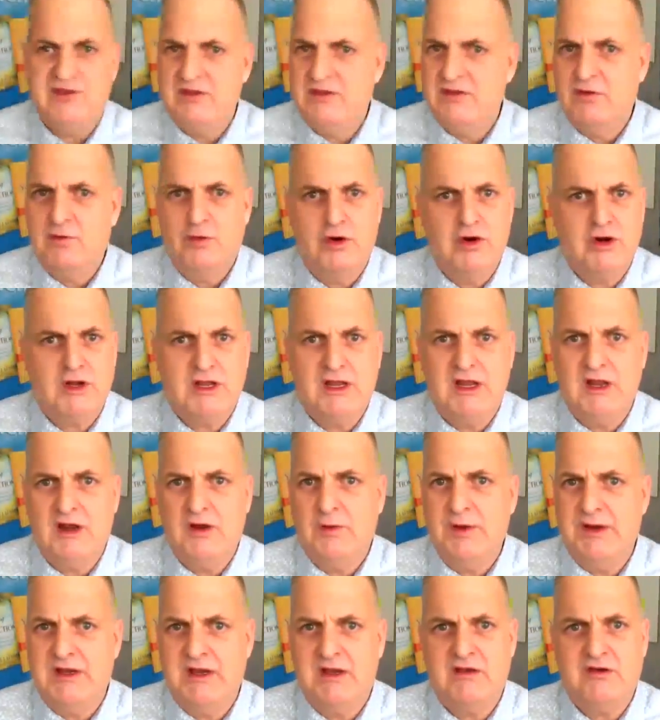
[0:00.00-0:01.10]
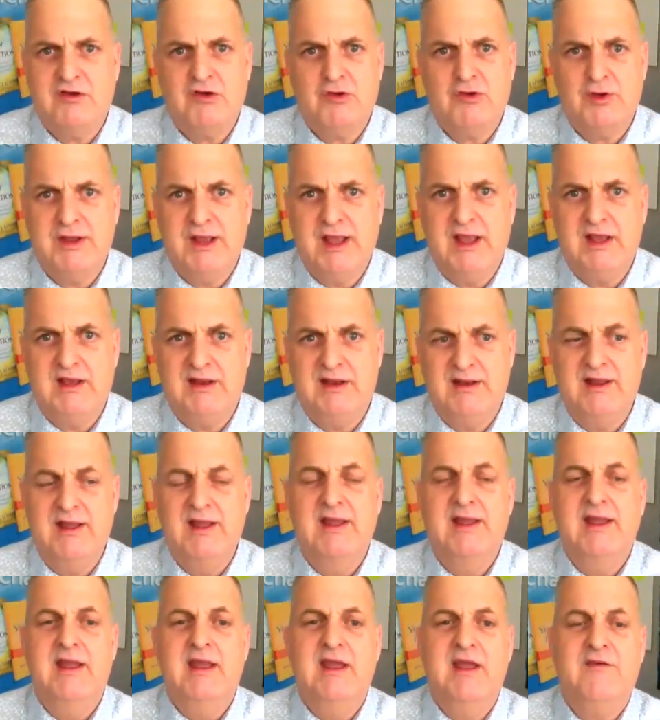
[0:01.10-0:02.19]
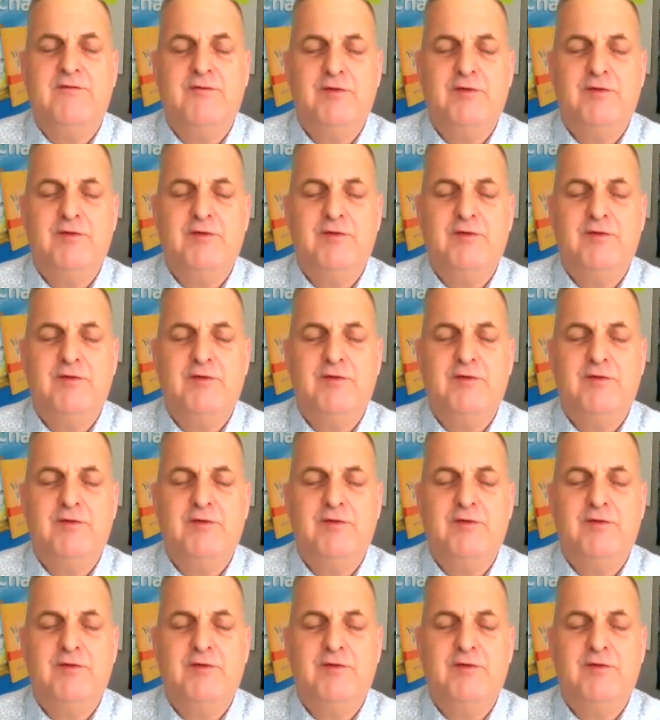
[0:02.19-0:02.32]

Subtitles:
the work here. We didn't create it. If